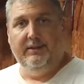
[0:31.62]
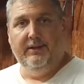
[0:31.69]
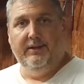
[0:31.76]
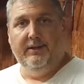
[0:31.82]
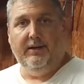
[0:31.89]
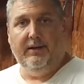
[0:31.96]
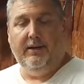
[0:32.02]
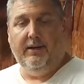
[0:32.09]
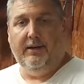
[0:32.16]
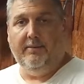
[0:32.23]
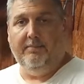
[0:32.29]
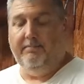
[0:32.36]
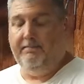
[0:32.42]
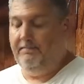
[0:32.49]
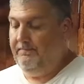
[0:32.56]

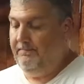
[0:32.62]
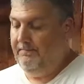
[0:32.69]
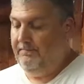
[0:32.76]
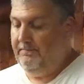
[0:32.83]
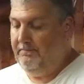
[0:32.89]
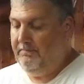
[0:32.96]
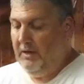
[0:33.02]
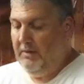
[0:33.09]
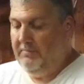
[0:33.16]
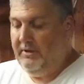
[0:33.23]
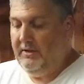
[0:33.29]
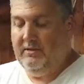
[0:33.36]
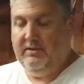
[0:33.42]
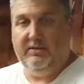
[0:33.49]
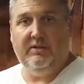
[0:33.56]
um,
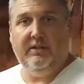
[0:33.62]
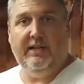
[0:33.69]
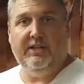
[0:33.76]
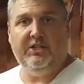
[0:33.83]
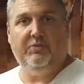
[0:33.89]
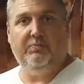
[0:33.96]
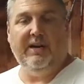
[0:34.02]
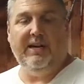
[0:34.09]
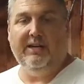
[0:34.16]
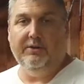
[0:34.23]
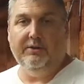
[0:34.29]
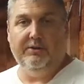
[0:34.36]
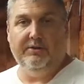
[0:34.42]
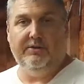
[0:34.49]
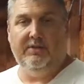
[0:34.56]
pumpkin slash
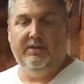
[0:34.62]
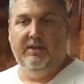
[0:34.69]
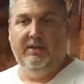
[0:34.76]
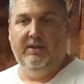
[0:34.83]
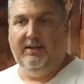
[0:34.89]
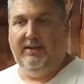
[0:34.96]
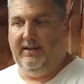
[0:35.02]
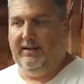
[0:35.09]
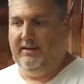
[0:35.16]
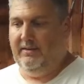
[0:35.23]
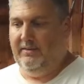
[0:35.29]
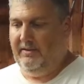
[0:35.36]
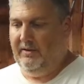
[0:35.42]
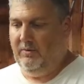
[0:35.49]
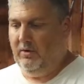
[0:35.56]
spiders and uh,
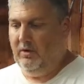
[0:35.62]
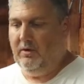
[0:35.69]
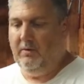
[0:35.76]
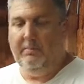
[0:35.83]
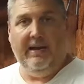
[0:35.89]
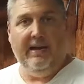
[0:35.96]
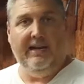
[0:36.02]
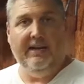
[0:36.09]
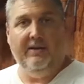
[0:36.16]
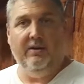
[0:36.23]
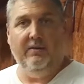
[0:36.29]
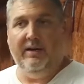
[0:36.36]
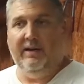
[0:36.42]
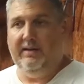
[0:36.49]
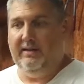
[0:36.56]
they were all made
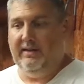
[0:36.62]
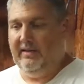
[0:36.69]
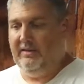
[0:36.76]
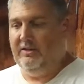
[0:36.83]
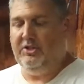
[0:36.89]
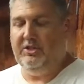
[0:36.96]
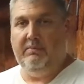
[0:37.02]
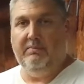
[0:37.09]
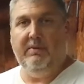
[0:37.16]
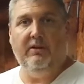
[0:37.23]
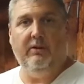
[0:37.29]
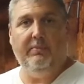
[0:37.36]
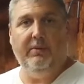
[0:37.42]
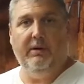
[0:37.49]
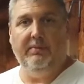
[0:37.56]
already. They had the sheet metal
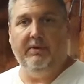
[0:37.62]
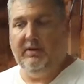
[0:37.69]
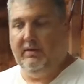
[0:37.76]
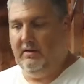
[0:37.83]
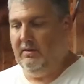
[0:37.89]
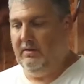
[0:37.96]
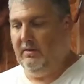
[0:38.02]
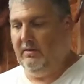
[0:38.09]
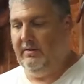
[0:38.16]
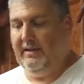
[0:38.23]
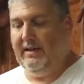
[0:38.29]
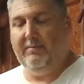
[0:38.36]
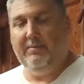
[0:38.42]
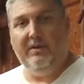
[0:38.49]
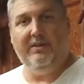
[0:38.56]
pumpkin and all of
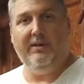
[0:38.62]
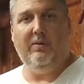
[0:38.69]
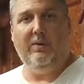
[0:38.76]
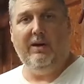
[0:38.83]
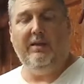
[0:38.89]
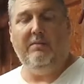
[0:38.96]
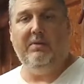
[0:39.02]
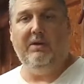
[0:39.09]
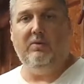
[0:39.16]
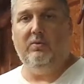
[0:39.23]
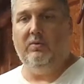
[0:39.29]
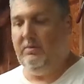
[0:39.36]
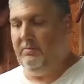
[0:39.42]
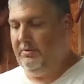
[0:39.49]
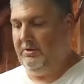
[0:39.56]
that. But I thought, wow, that'd be
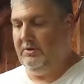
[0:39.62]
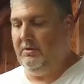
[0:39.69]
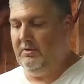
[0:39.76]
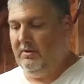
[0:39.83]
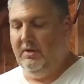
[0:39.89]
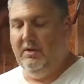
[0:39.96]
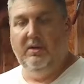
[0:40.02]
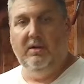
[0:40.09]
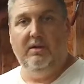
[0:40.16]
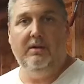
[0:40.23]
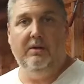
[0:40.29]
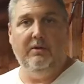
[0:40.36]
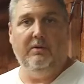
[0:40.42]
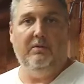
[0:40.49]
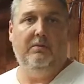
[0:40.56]
cool to put your, you
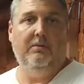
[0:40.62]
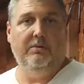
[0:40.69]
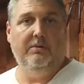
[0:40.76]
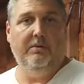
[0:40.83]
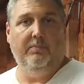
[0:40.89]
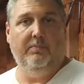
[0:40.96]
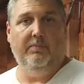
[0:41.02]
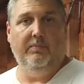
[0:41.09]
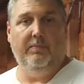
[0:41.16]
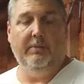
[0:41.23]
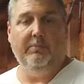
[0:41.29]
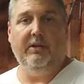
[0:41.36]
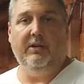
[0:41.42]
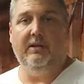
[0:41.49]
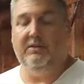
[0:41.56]
know, your
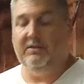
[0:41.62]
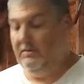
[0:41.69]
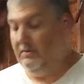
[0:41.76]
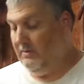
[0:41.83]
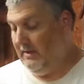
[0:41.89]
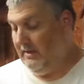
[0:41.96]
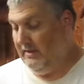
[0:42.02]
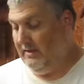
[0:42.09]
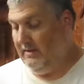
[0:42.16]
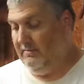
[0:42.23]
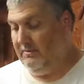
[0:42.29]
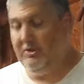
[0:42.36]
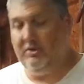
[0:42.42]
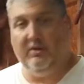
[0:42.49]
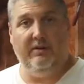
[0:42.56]
pumpkin into. And um,
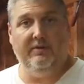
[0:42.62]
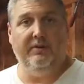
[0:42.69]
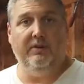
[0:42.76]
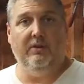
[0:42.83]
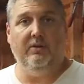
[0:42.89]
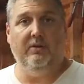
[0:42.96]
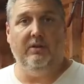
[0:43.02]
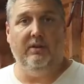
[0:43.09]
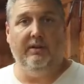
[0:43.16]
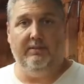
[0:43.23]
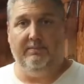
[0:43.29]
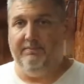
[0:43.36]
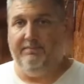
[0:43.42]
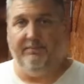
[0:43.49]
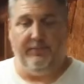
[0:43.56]
sure enough, you Google it,
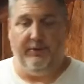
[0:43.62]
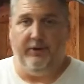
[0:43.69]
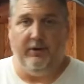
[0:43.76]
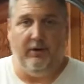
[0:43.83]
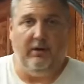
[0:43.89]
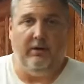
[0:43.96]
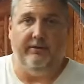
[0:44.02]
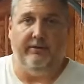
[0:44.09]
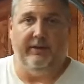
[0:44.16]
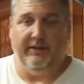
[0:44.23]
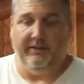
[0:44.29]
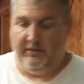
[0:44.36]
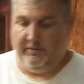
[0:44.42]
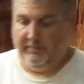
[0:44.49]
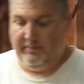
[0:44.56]
they're all over out
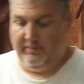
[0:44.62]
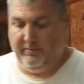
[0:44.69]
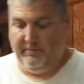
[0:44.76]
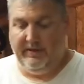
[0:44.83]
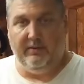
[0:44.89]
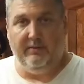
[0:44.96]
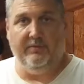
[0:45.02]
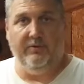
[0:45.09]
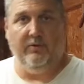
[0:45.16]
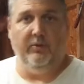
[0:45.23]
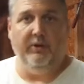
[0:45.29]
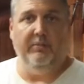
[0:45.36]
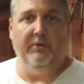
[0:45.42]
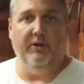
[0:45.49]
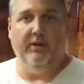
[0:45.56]
there. People made them from
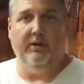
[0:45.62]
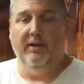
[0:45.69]
rebar,